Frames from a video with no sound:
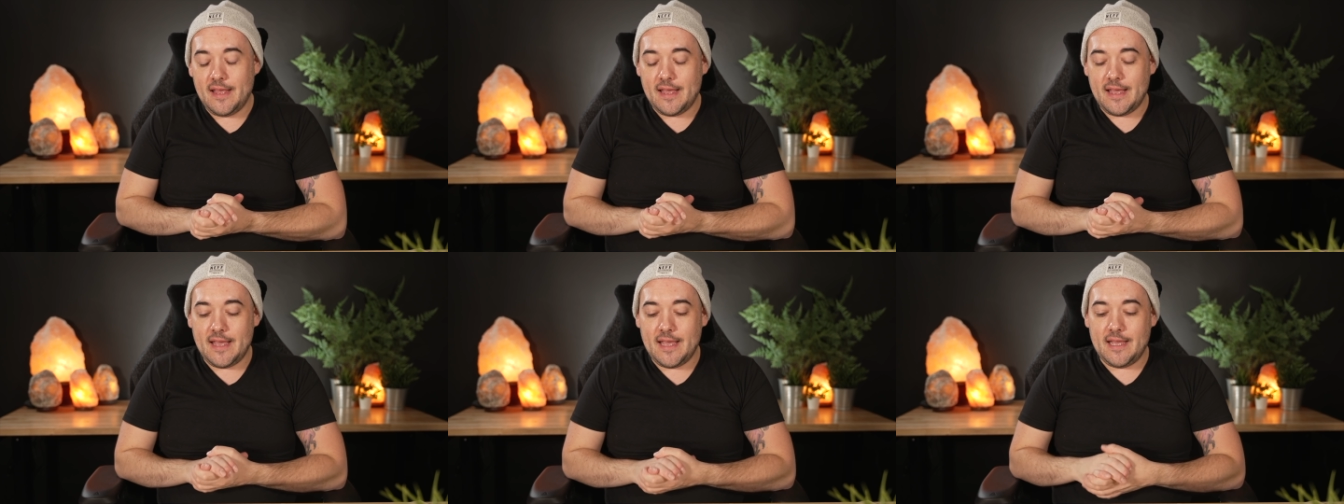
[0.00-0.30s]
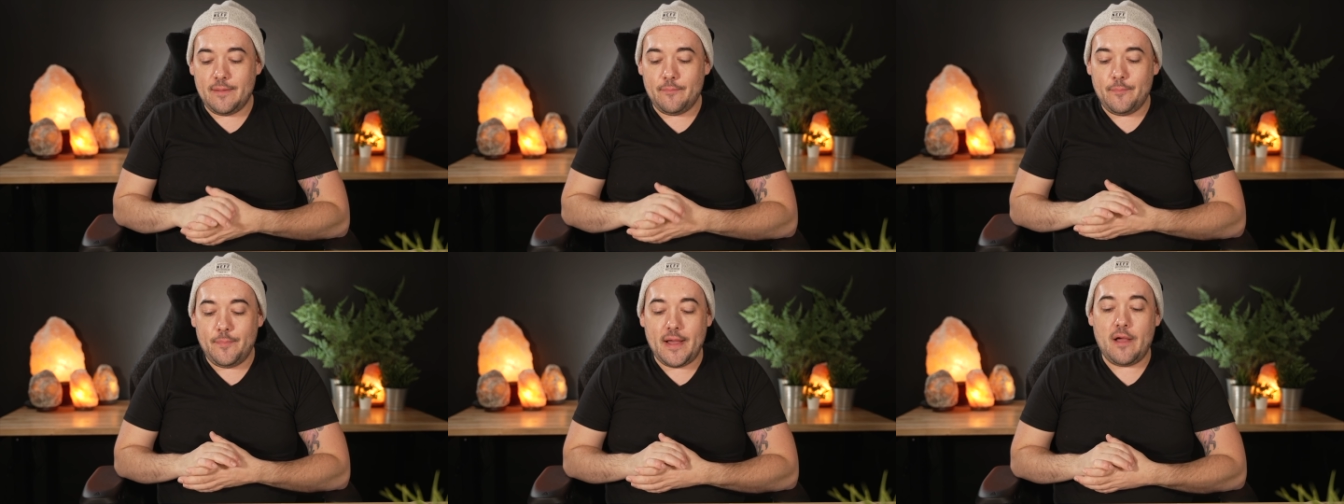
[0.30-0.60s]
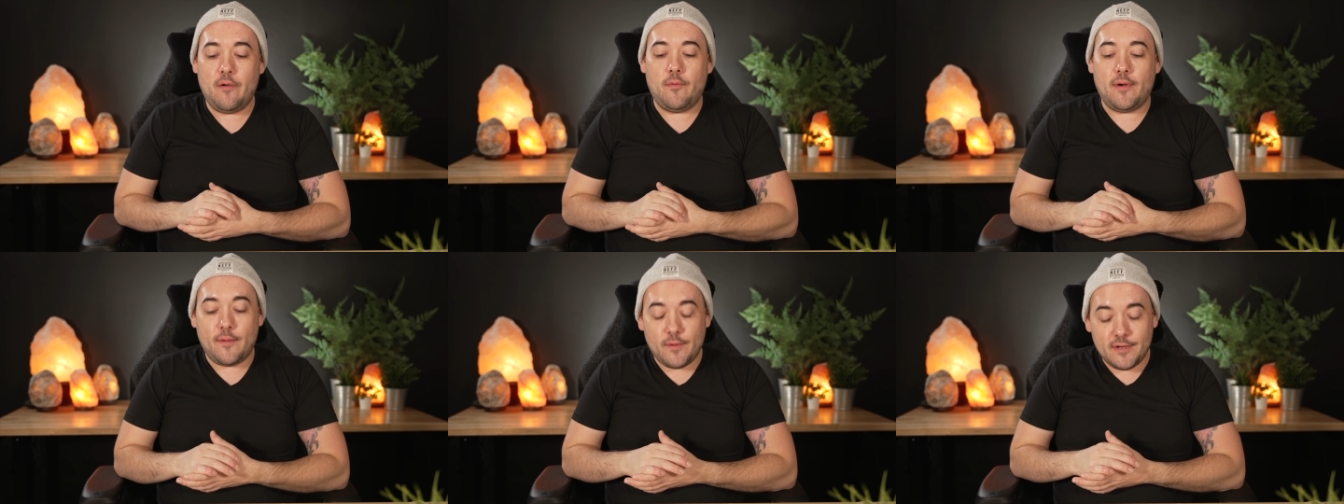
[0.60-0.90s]
And
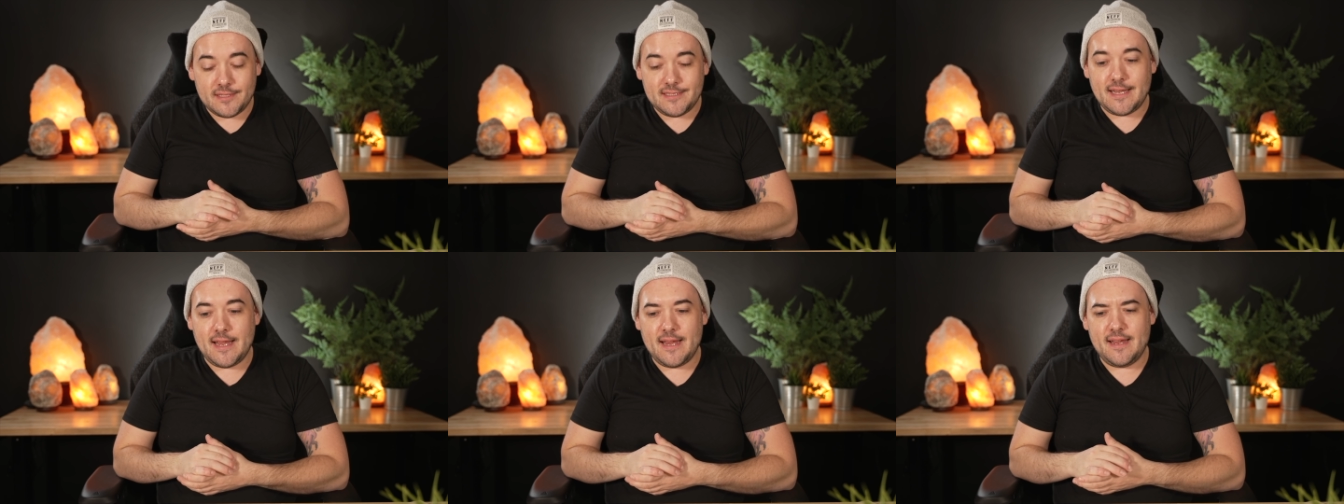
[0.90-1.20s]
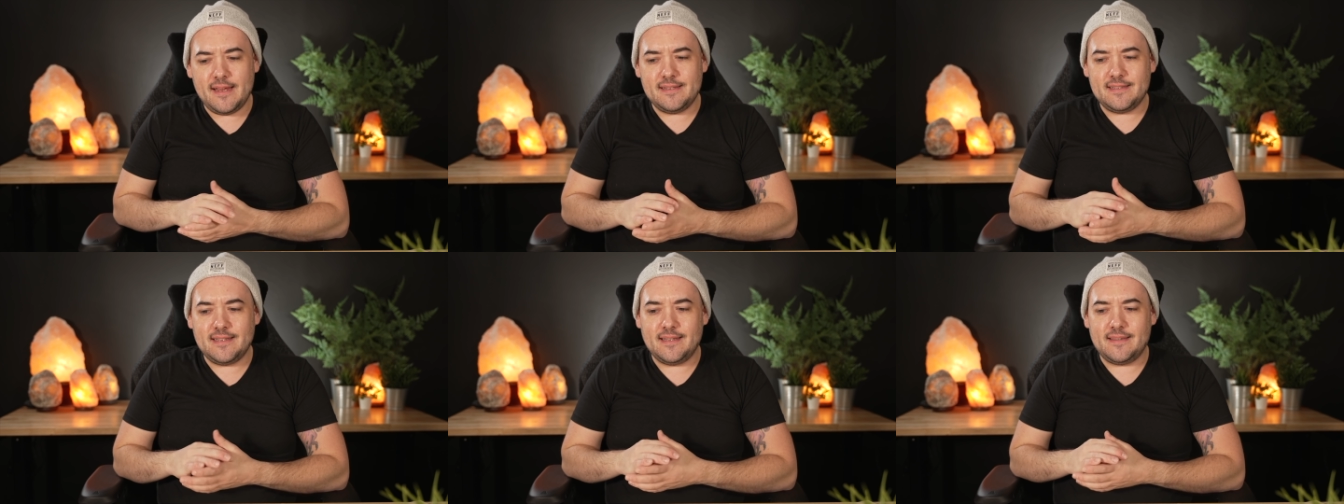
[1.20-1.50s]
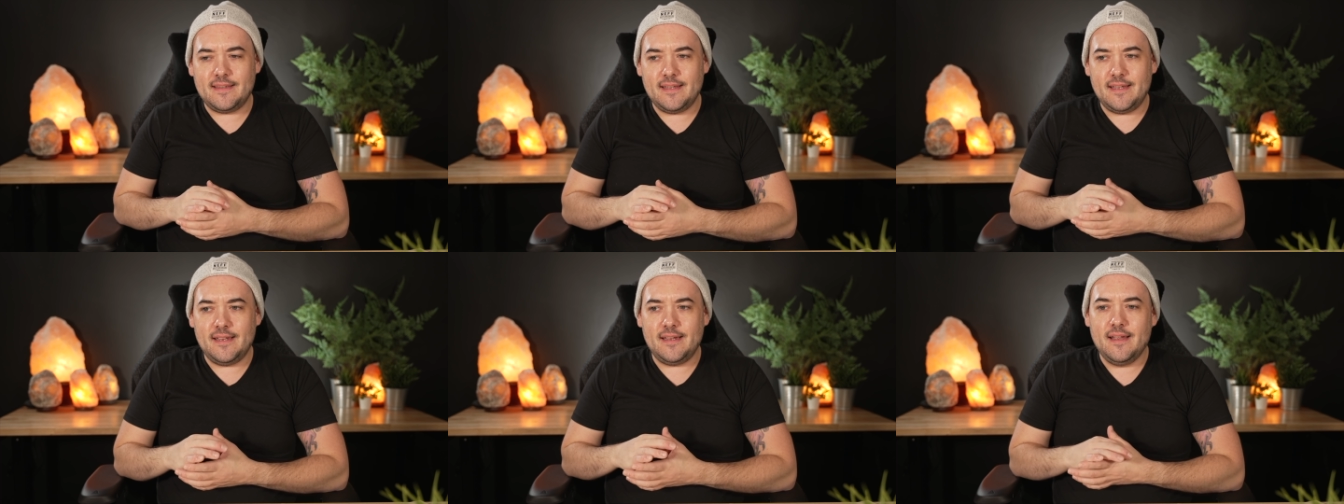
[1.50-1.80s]
but what I would say is that
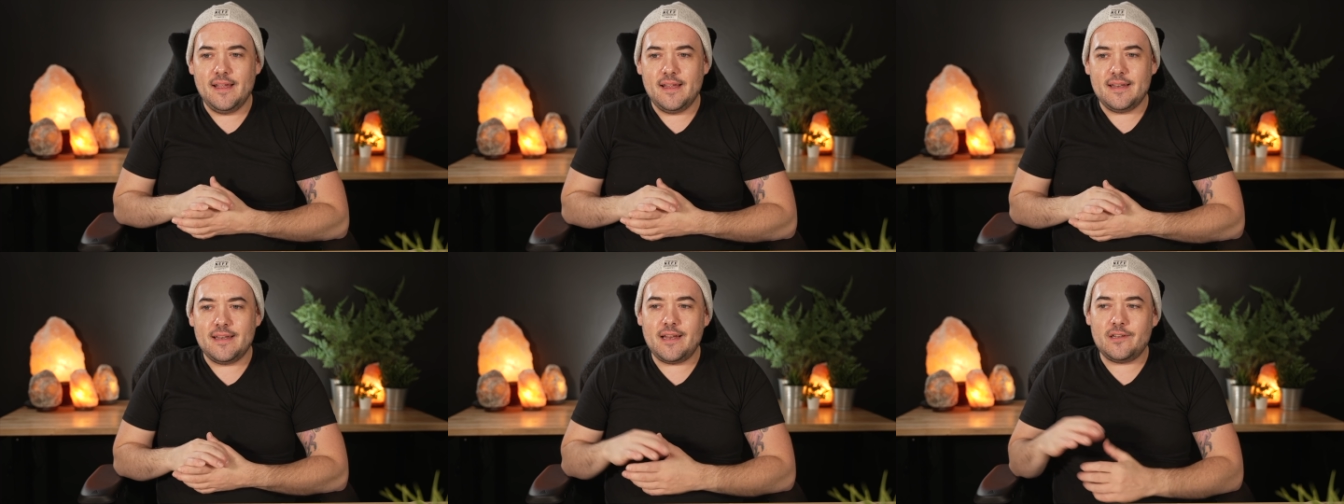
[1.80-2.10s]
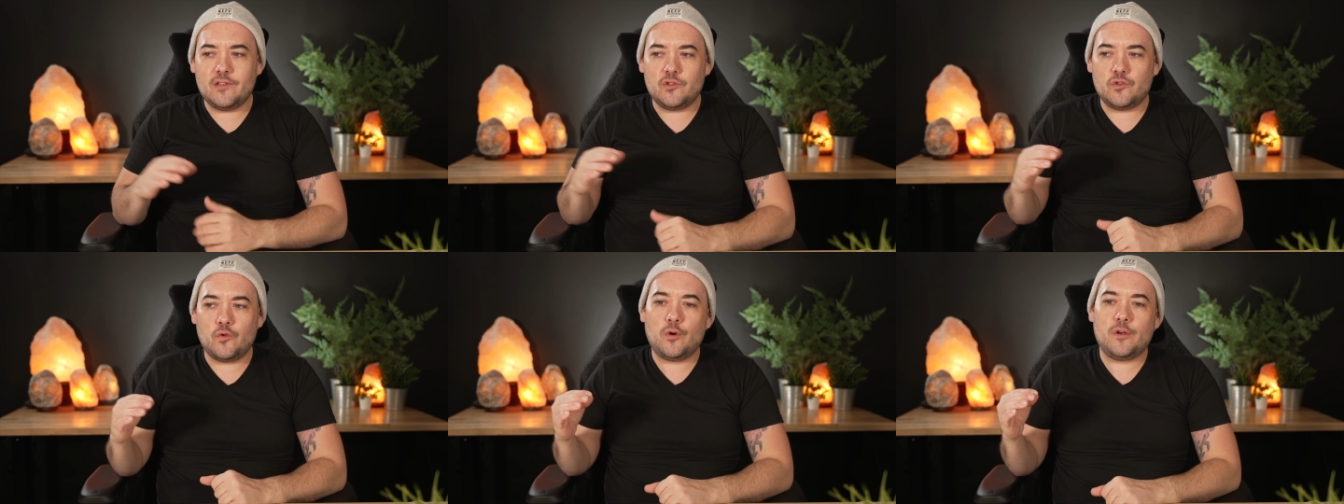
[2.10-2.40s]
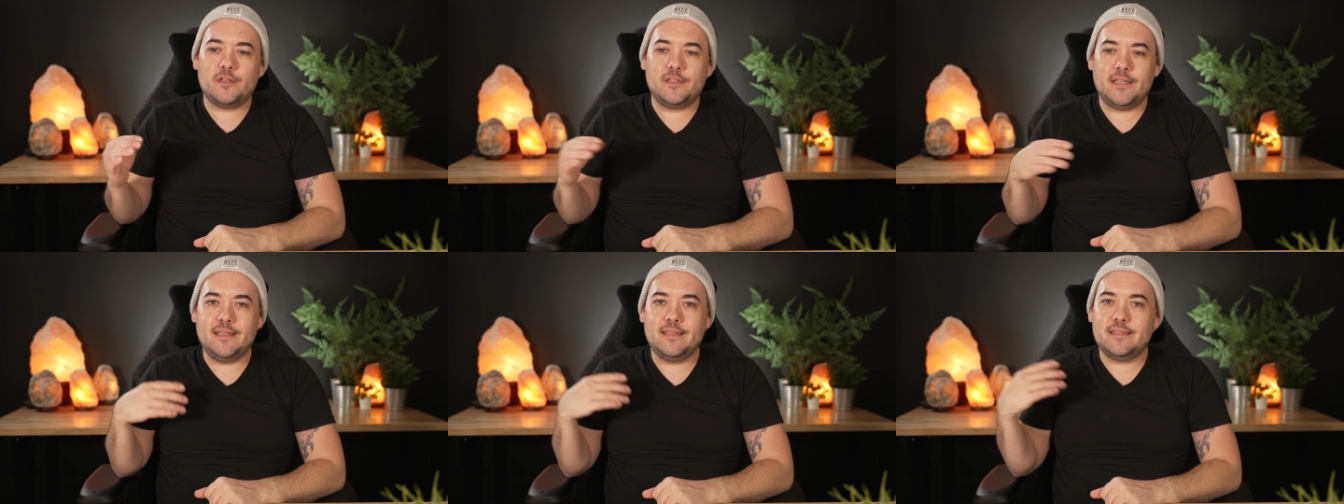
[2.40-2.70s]
the Nine of
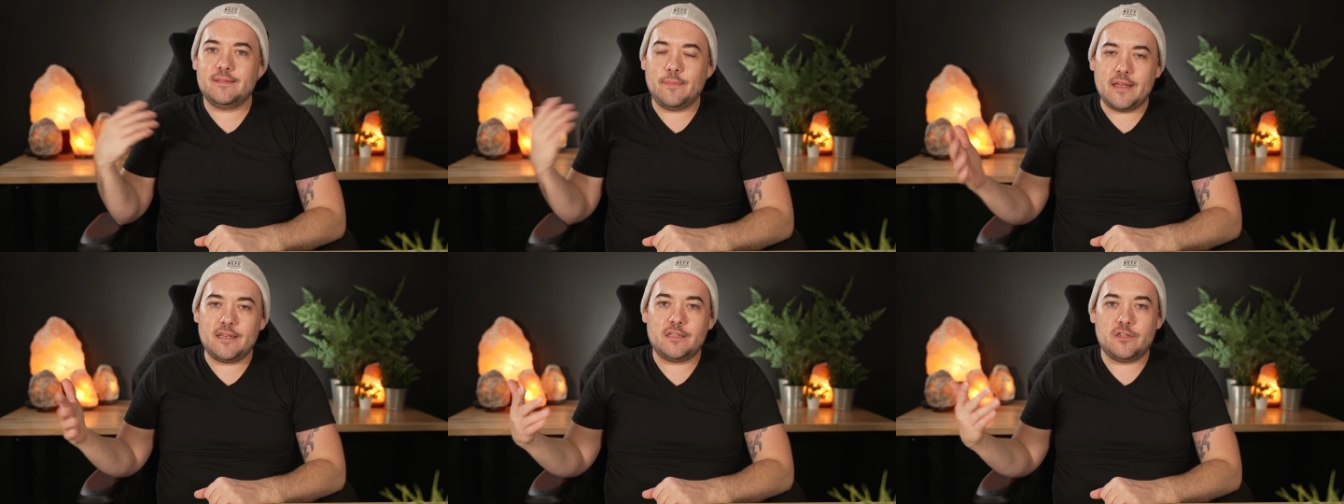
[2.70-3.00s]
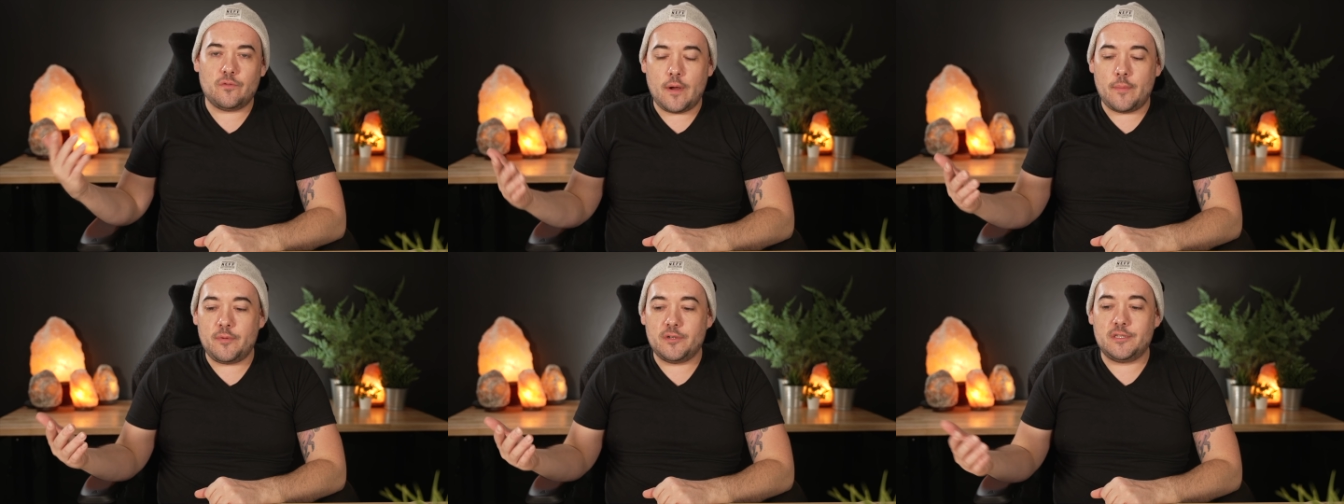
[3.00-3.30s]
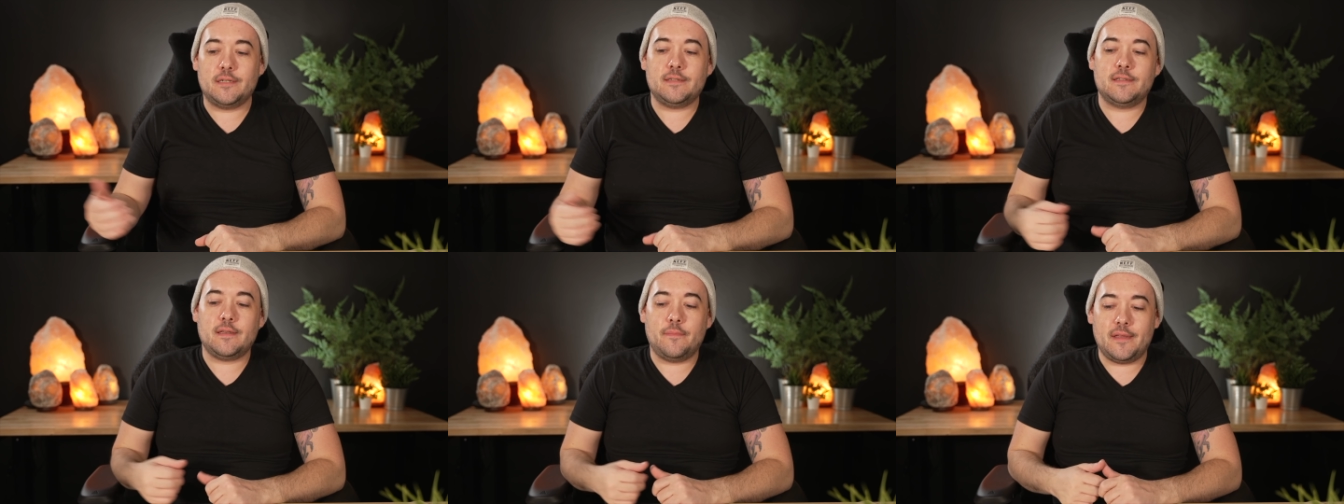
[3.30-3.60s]
Swords is meant to
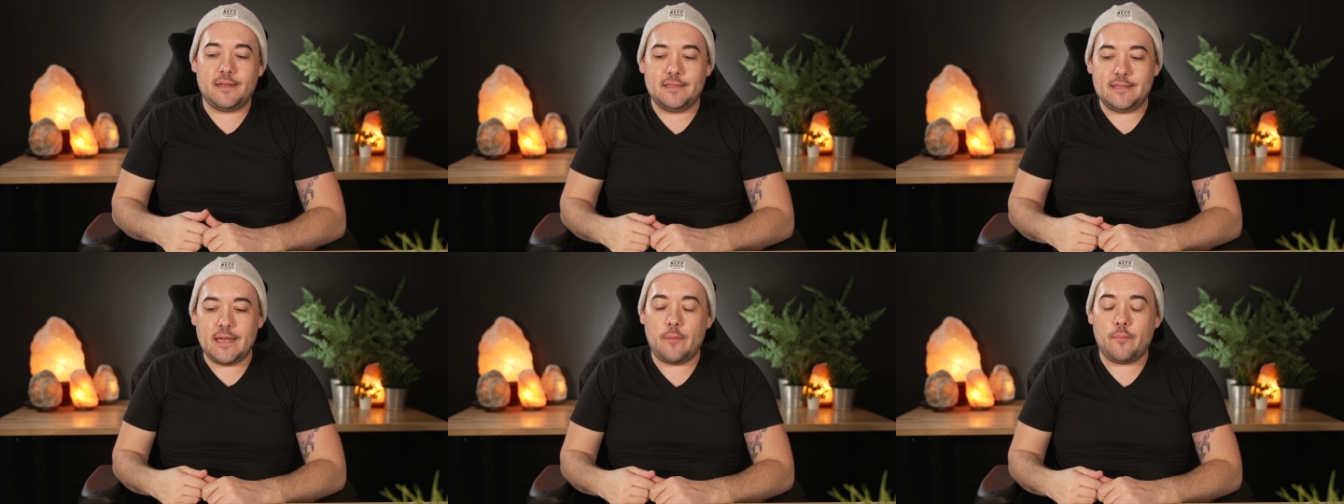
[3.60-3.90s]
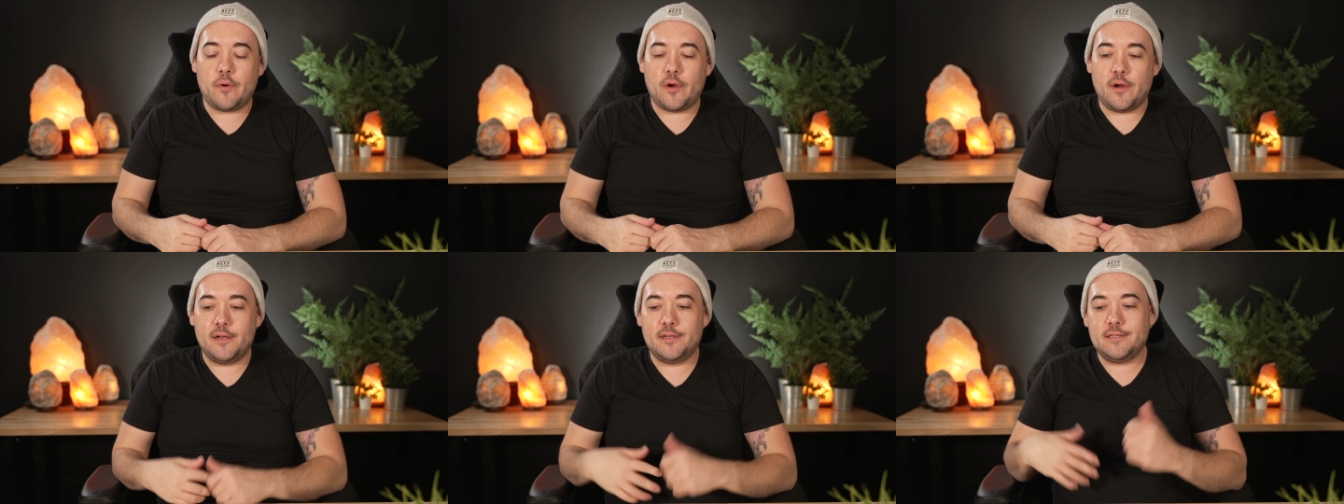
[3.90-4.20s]
represent something temporary.